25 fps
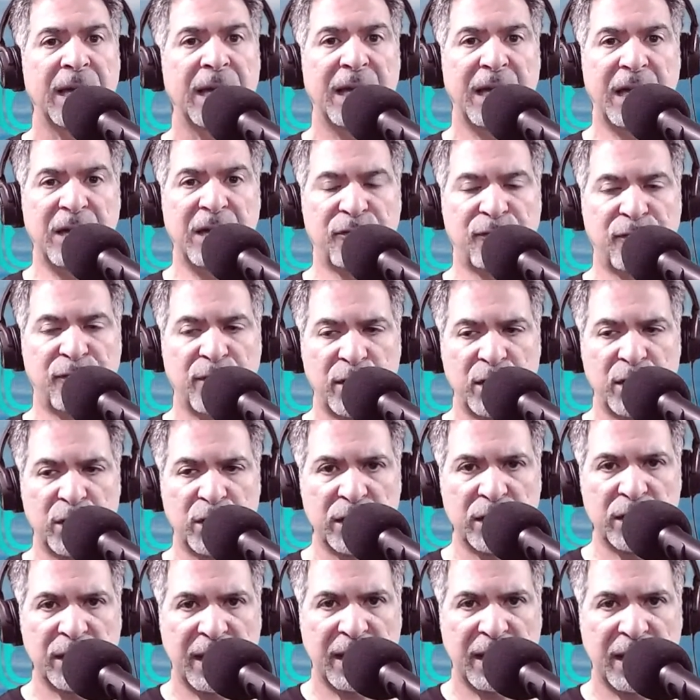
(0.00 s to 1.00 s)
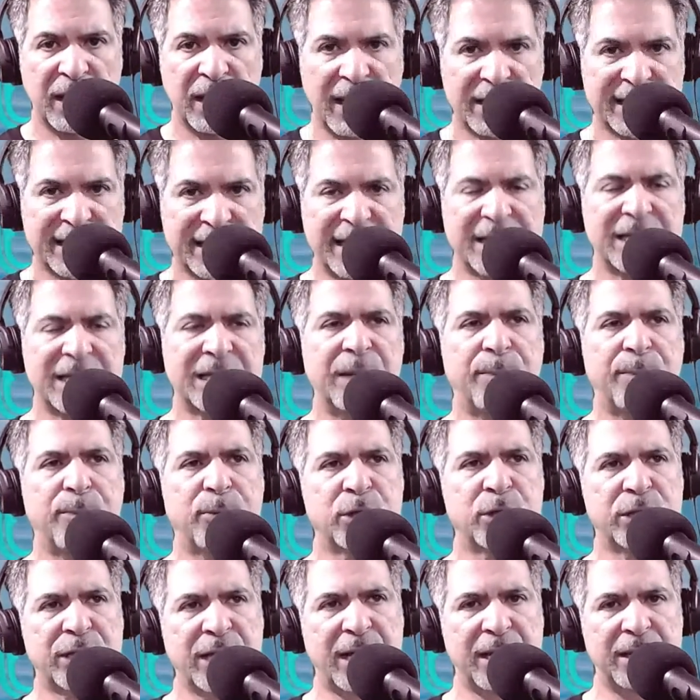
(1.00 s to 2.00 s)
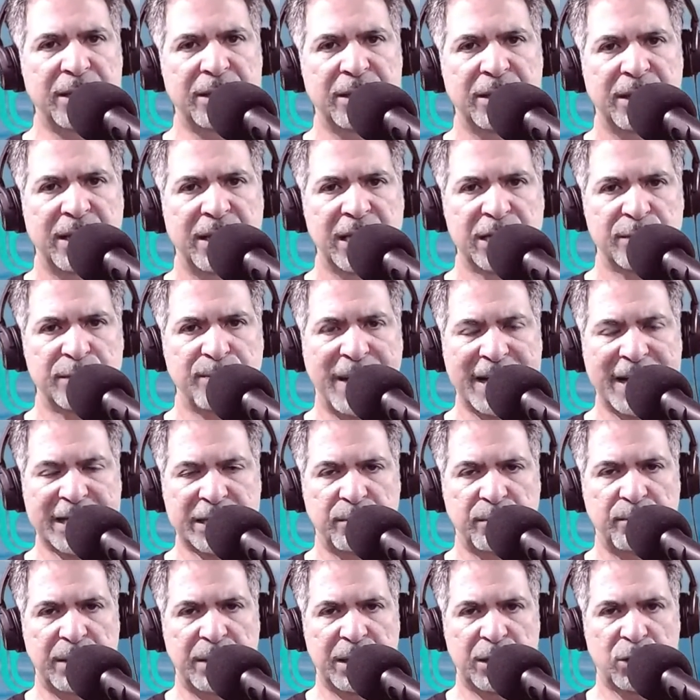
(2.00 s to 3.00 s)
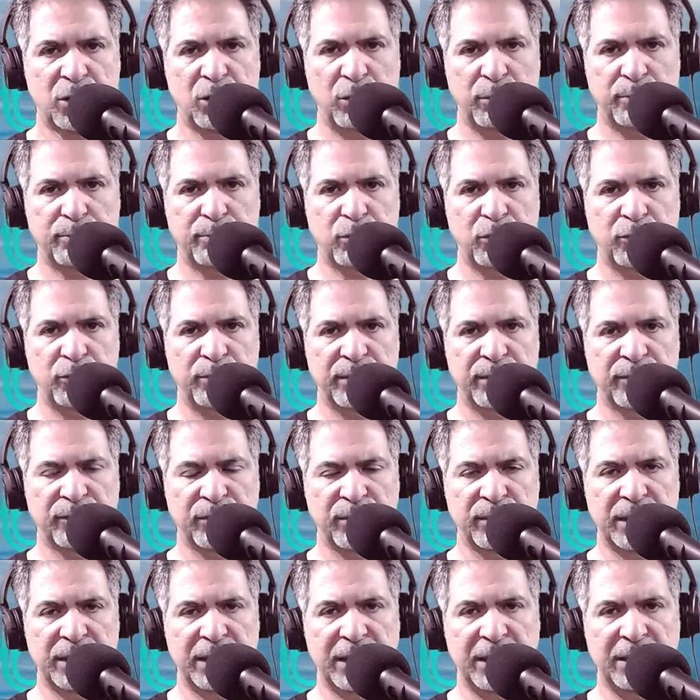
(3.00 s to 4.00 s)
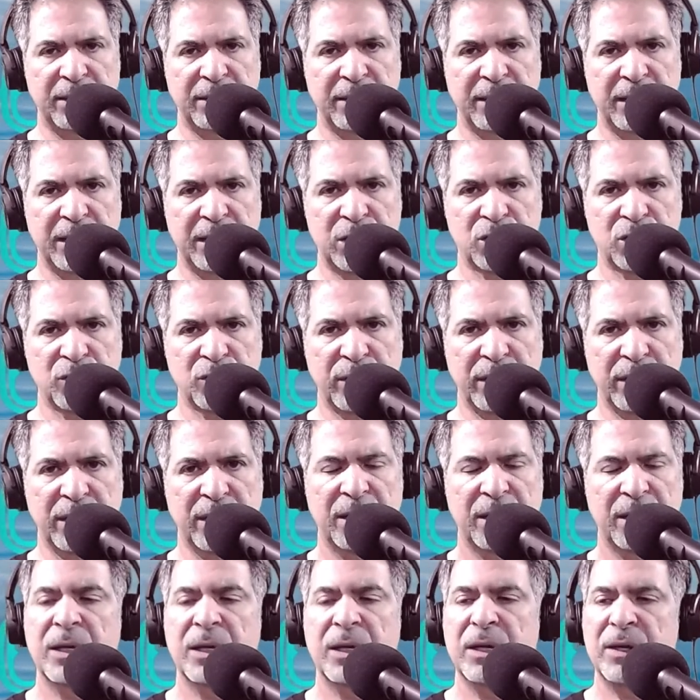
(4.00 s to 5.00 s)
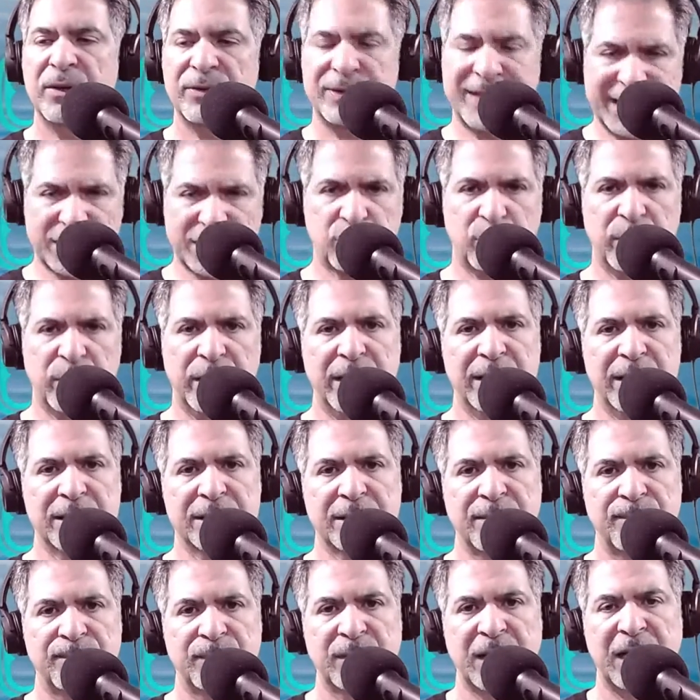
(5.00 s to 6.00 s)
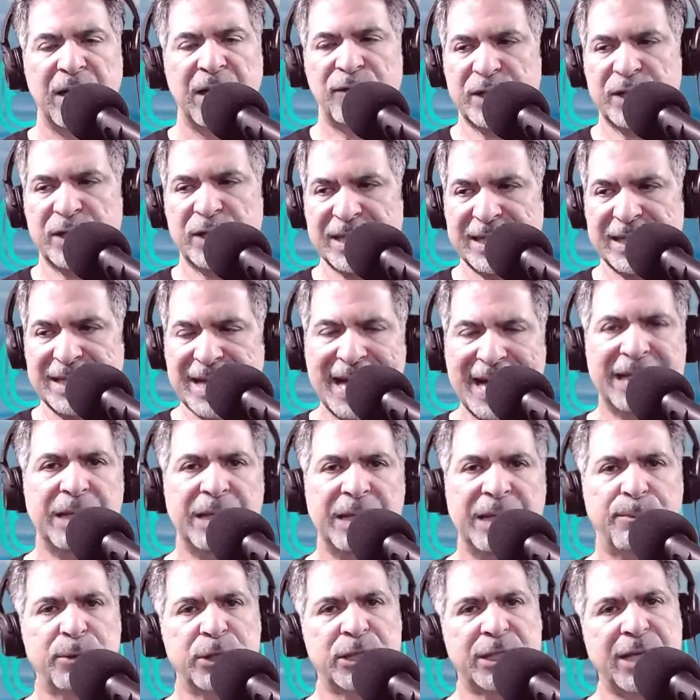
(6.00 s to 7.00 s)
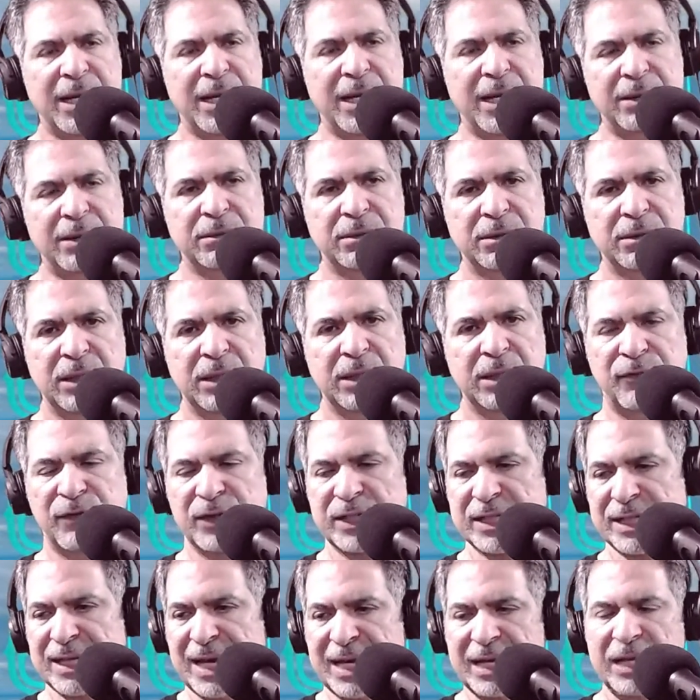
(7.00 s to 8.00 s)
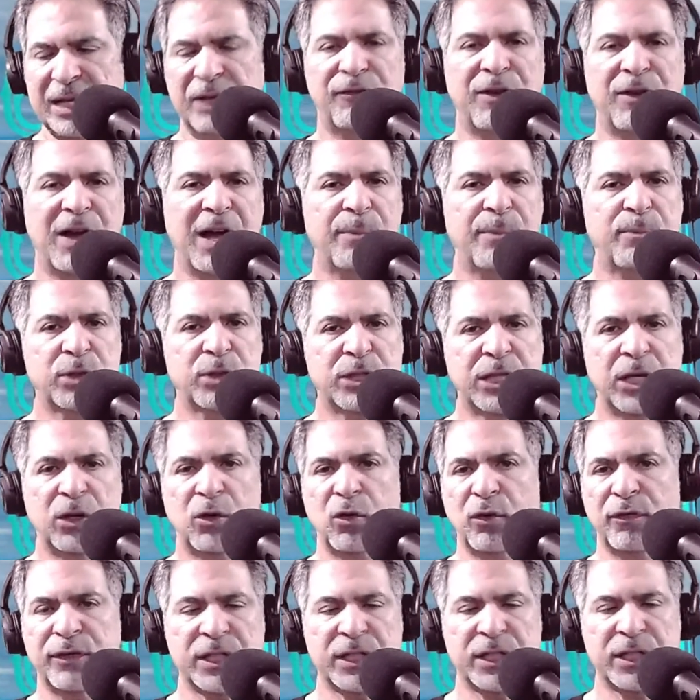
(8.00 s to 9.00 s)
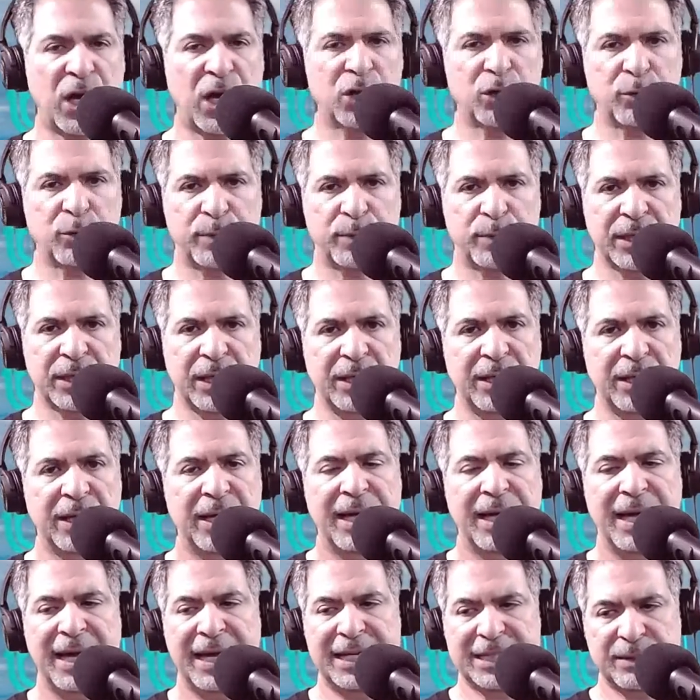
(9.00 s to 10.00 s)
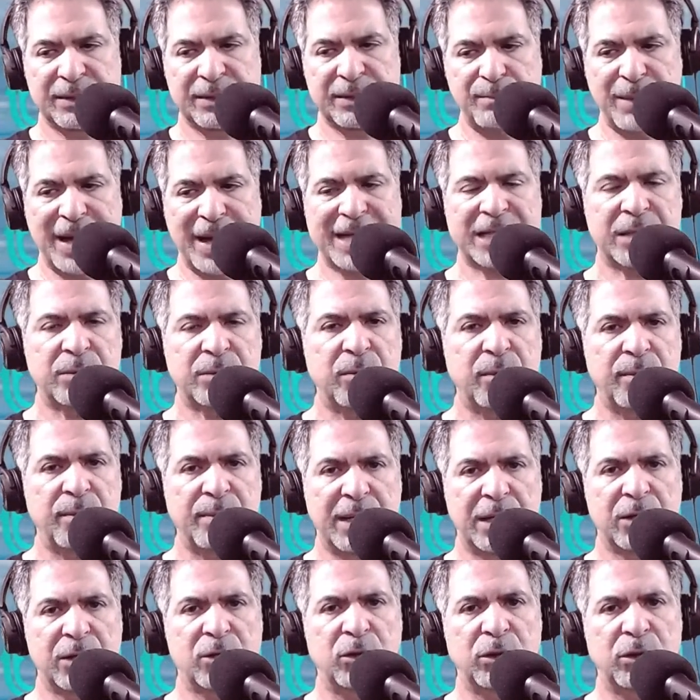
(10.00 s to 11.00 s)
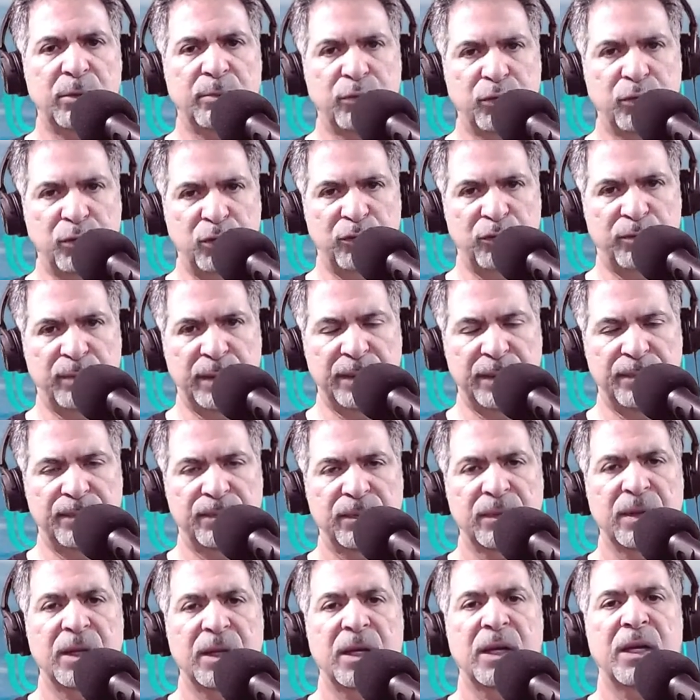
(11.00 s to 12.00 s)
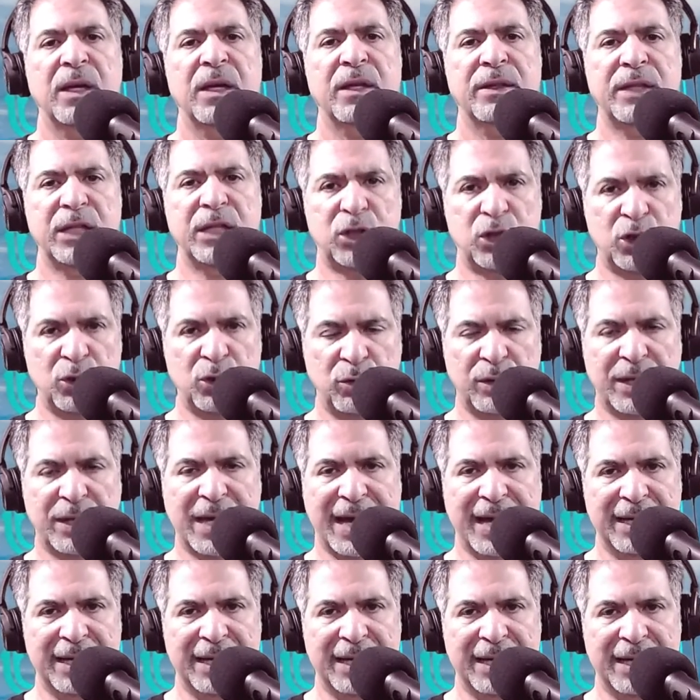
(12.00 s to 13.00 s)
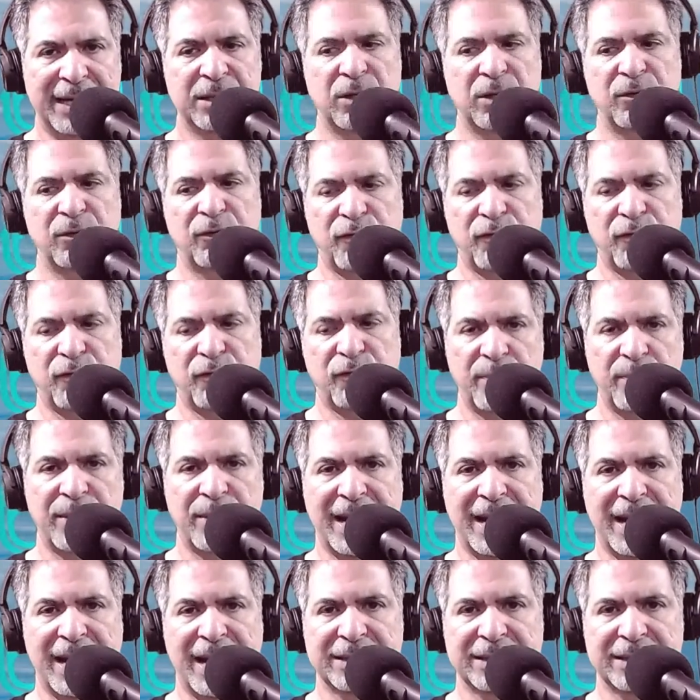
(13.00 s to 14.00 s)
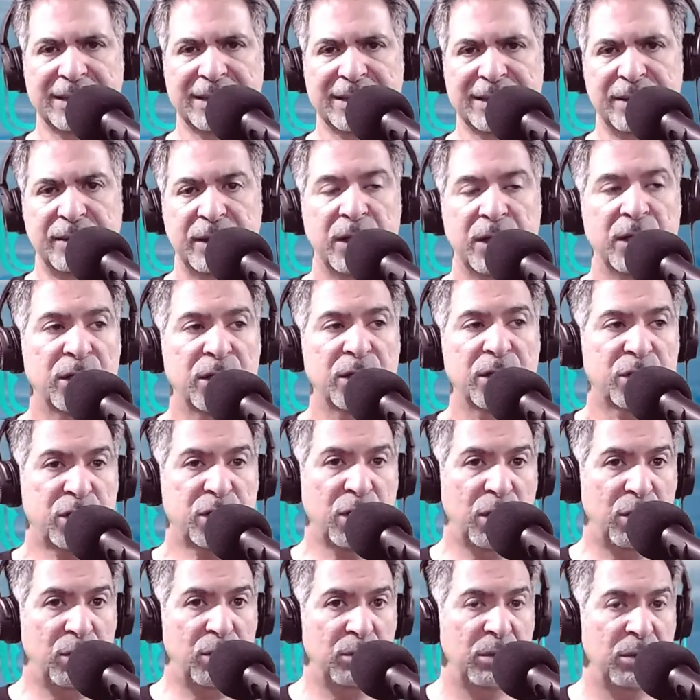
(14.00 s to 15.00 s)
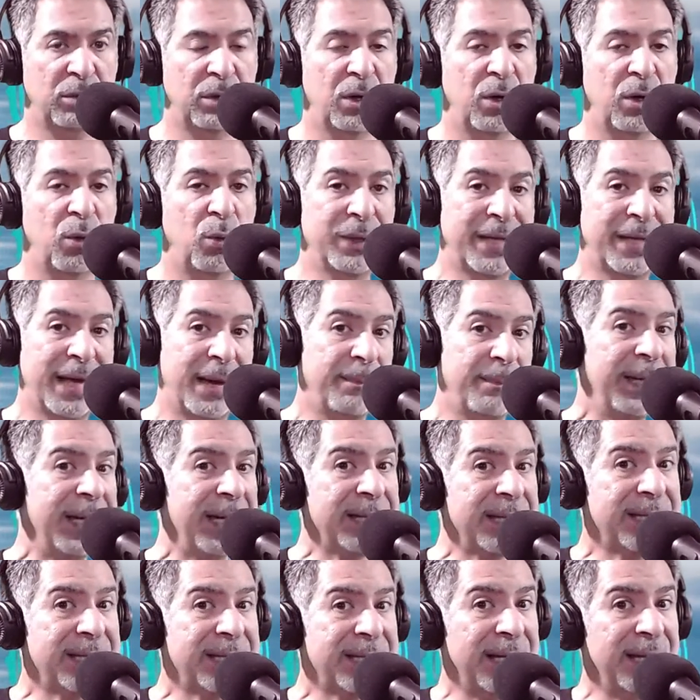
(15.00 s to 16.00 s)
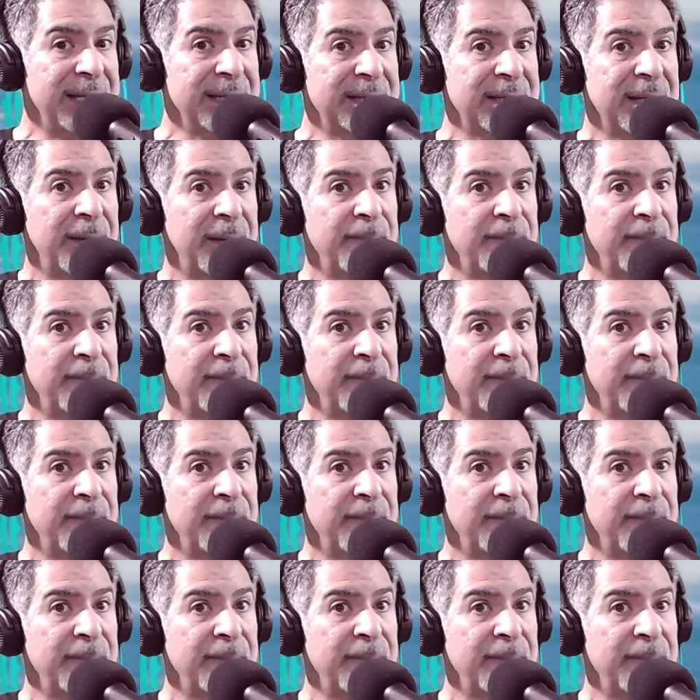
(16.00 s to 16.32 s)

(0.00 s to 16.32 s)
If 60% is maximum medical improvement from the injury, that's what it is. If it's 90%, if it's 95%, or if it's 100%, it's maximum medical improvement that you gained from that accident. So what that means is